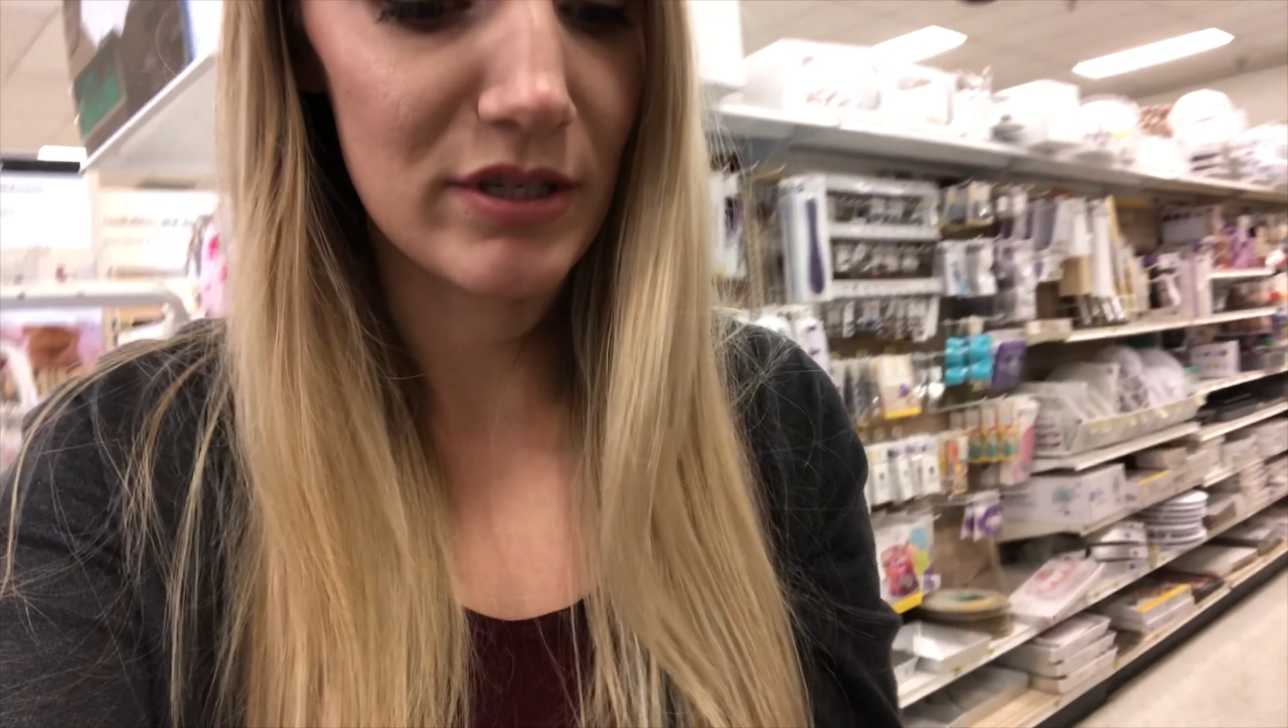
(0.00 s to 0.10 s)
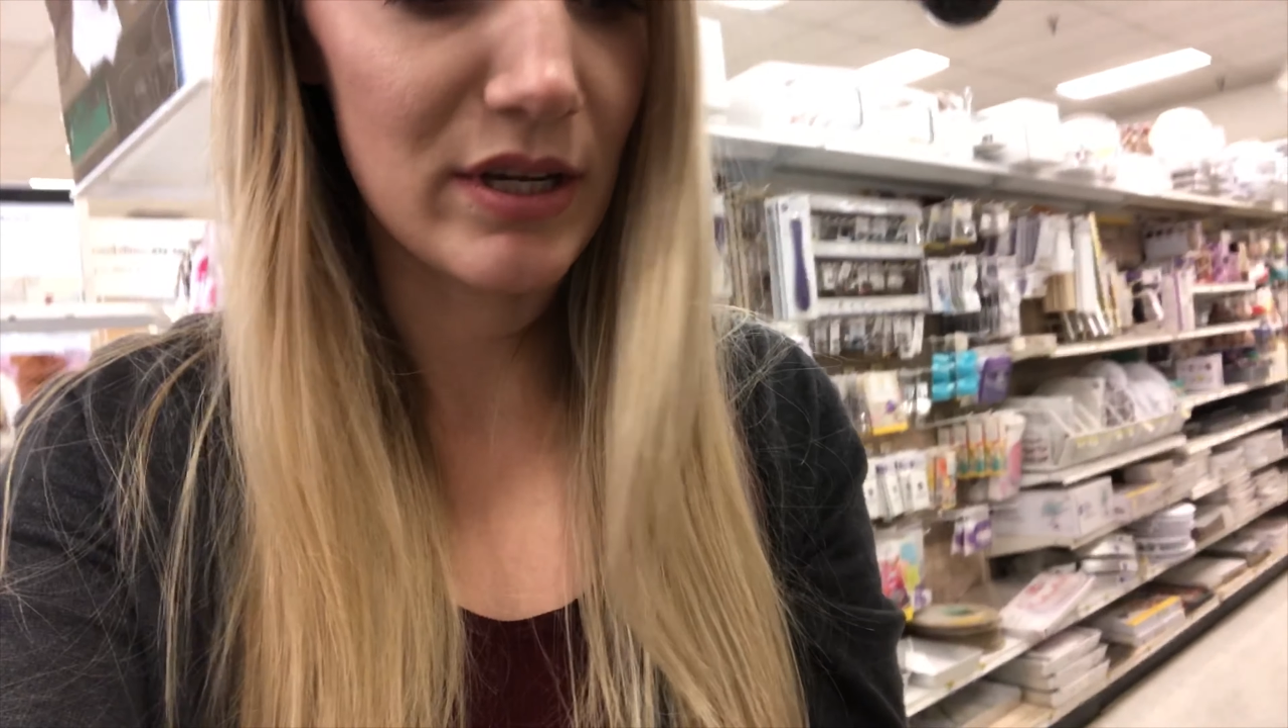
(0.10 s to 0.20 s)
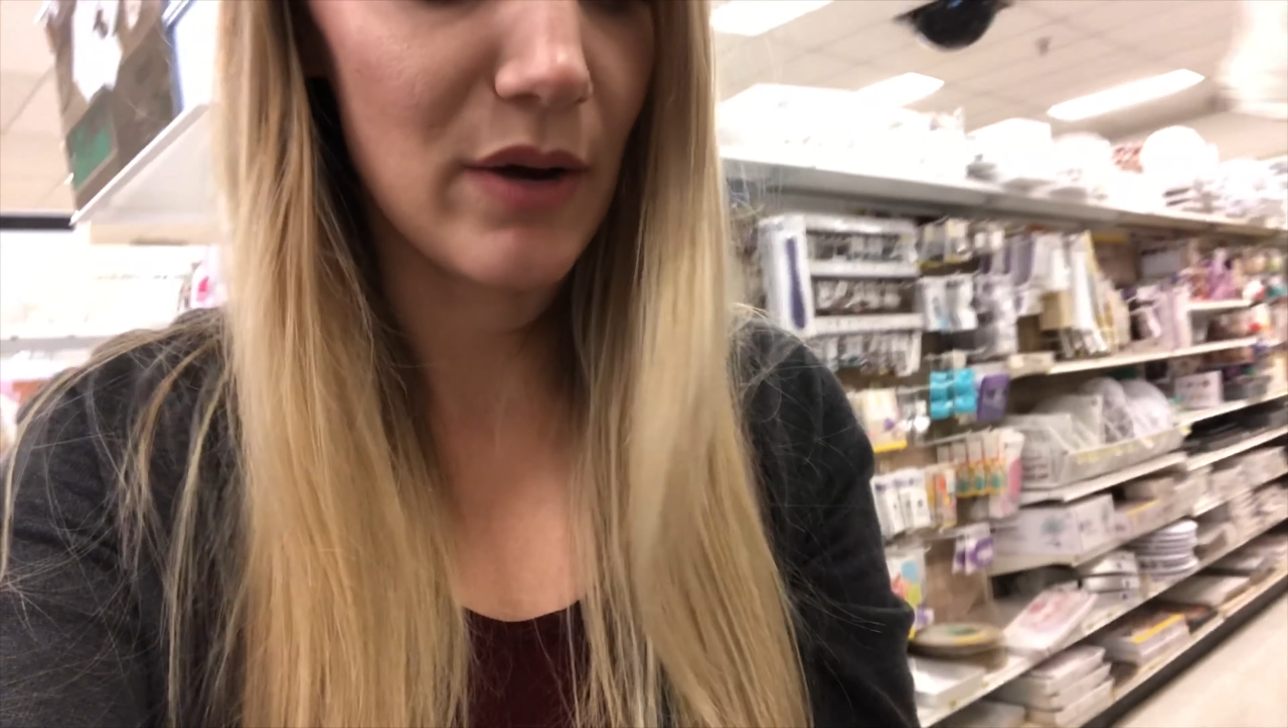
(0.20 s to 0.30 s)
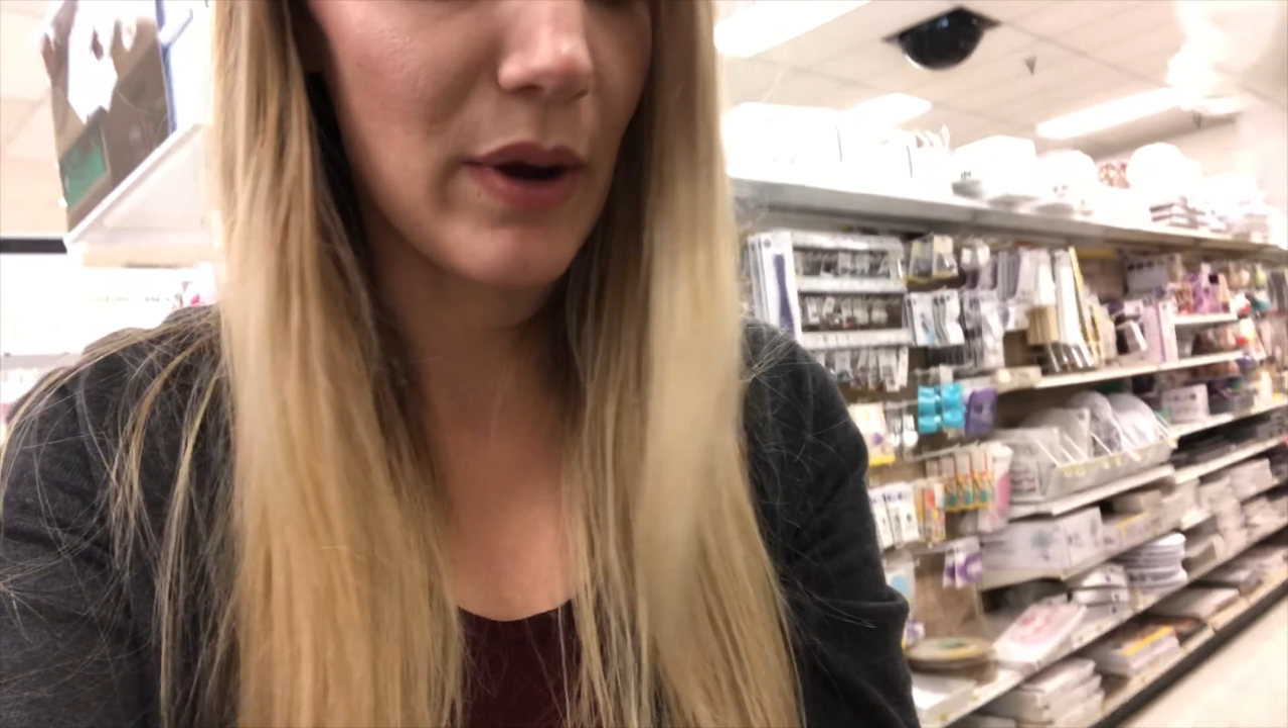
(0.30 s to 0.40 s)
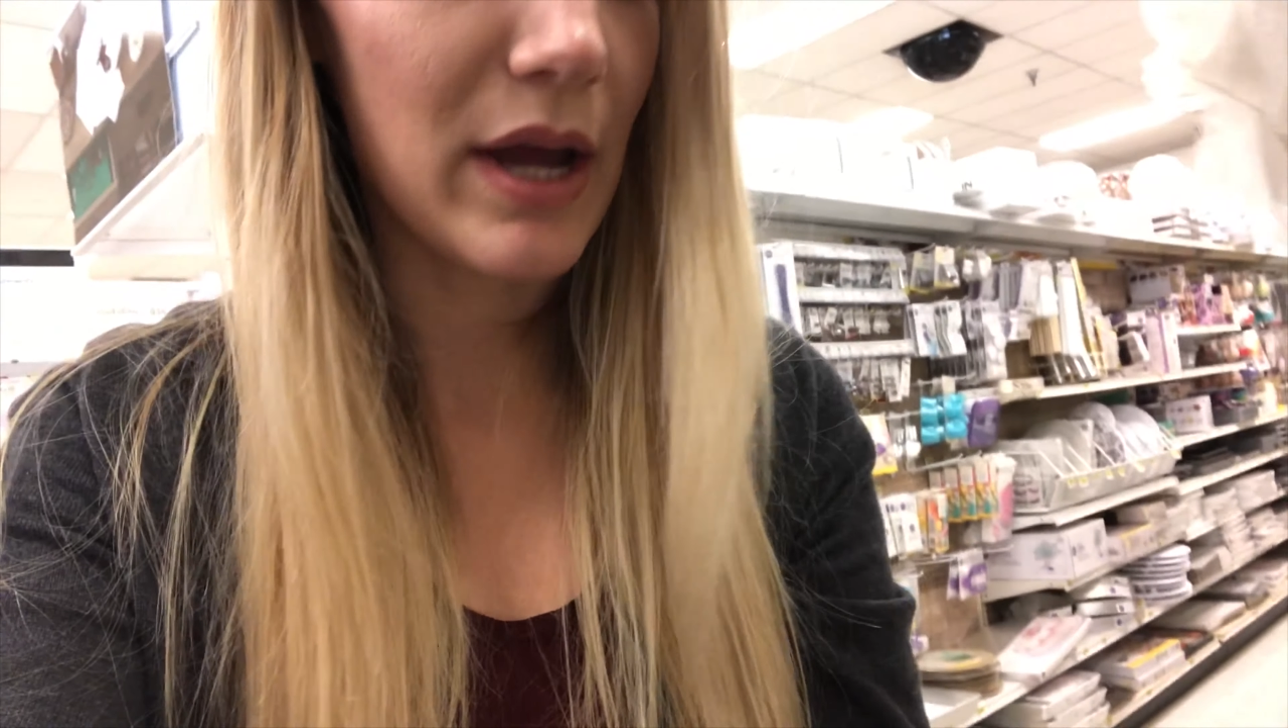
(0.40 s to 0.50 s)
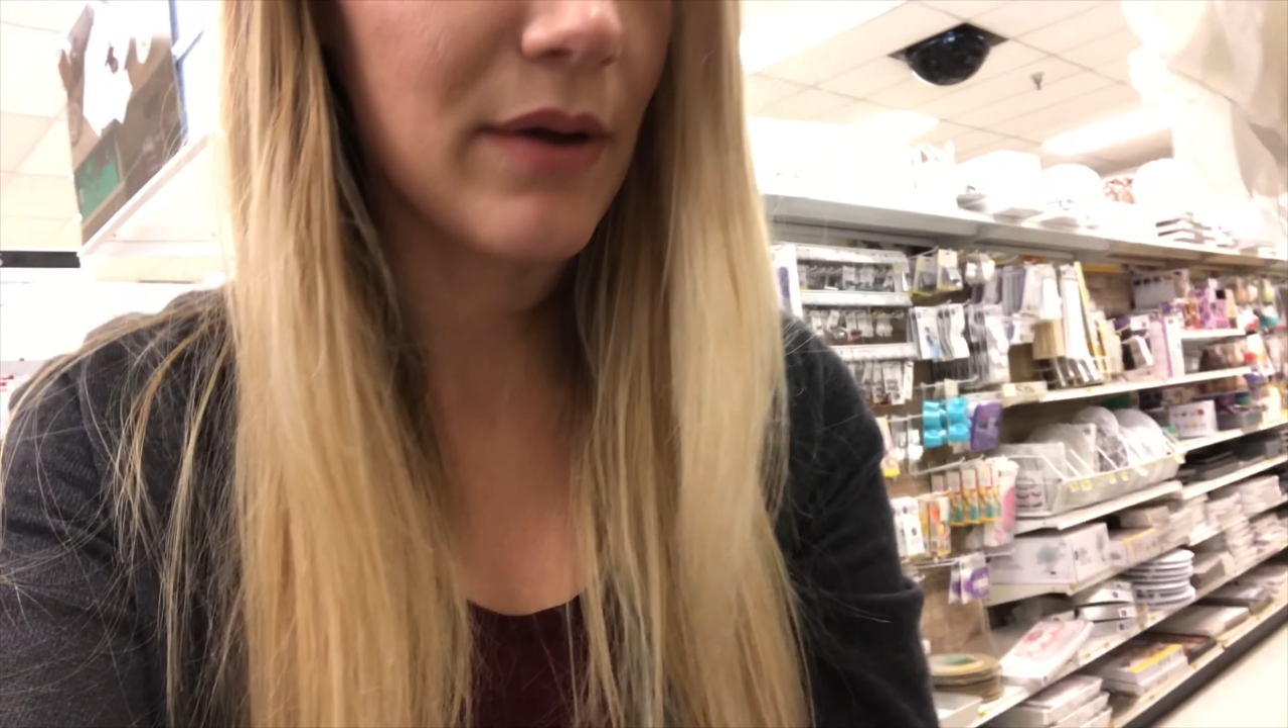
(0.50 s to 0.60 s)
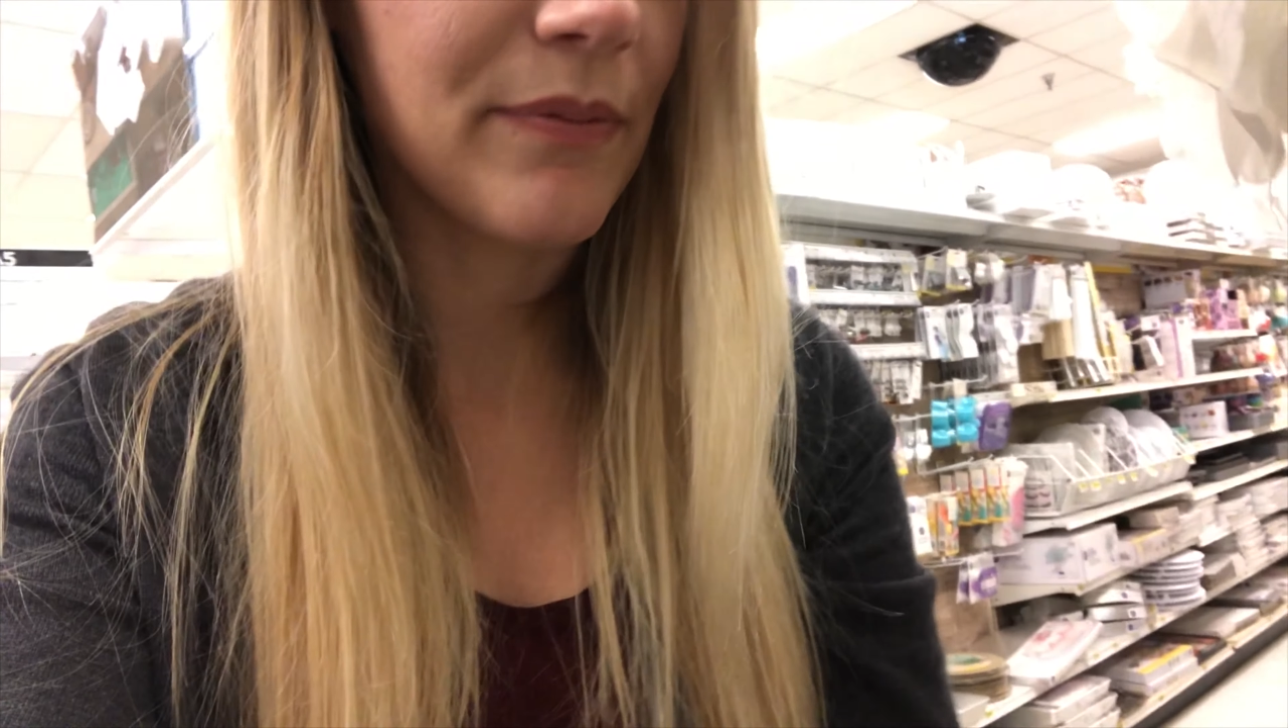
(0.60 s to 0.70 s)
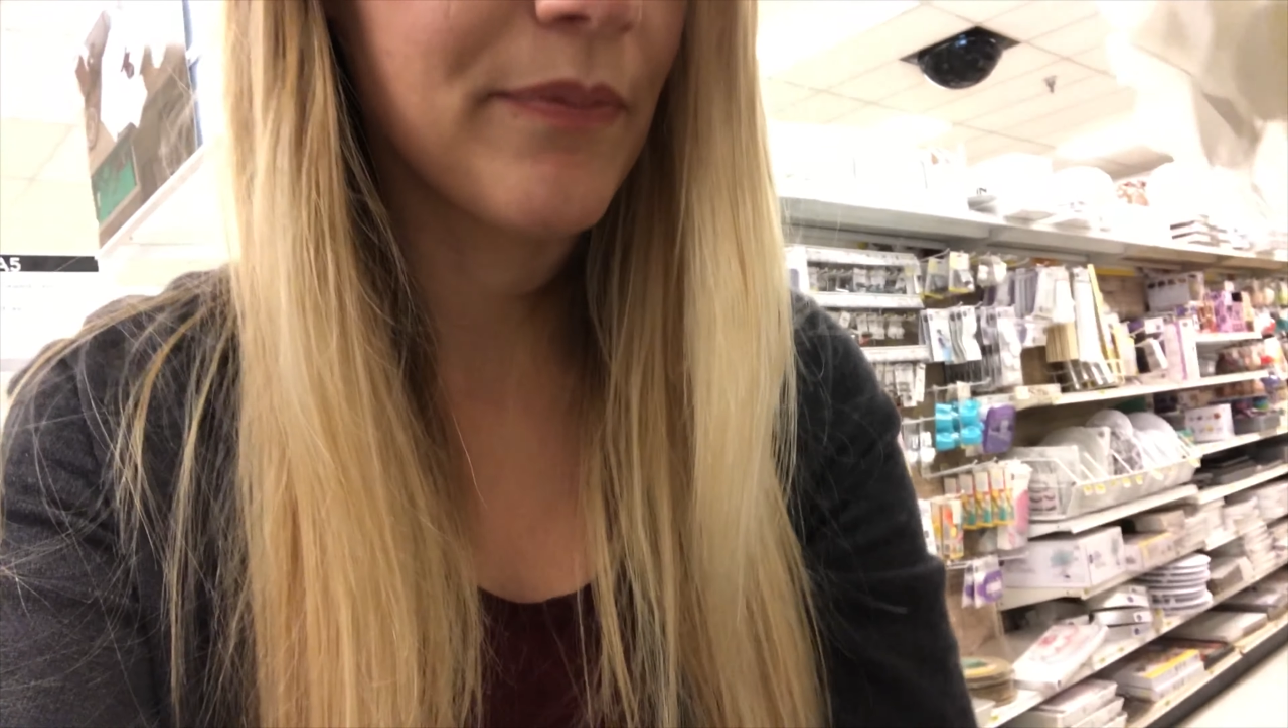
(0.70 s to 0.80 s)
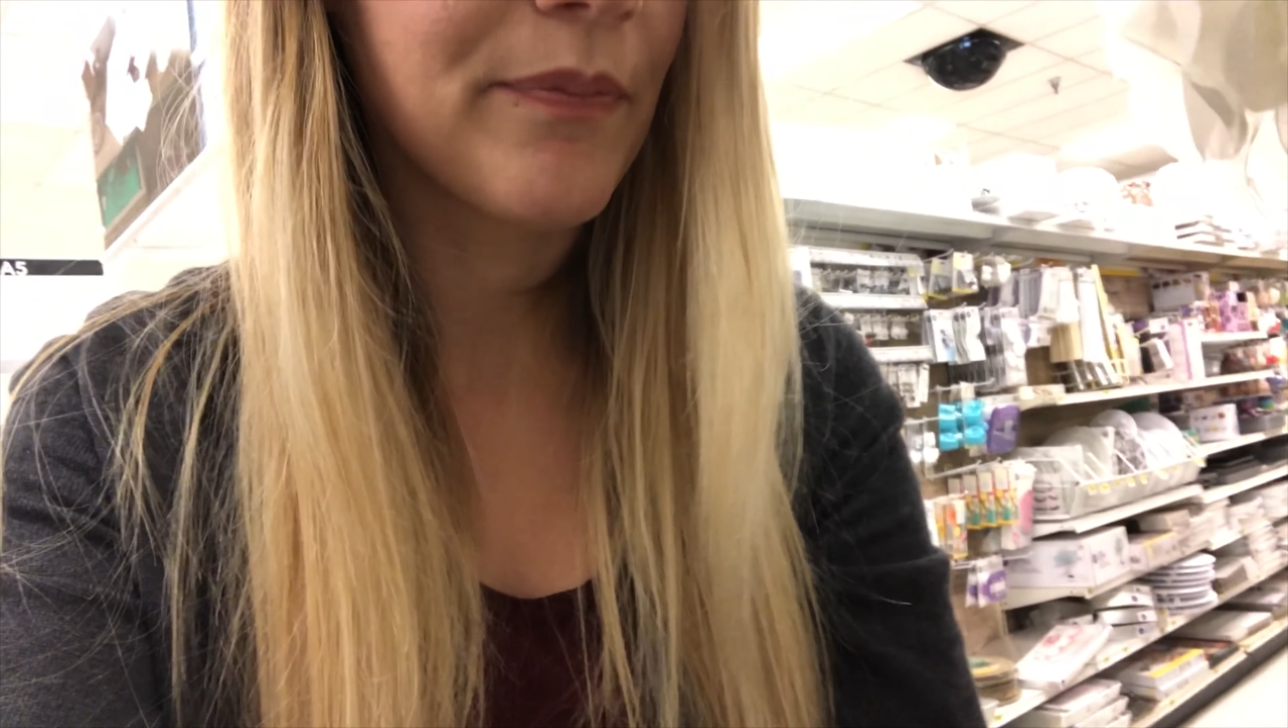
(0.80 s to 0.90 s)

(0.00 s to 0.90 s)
DIY it.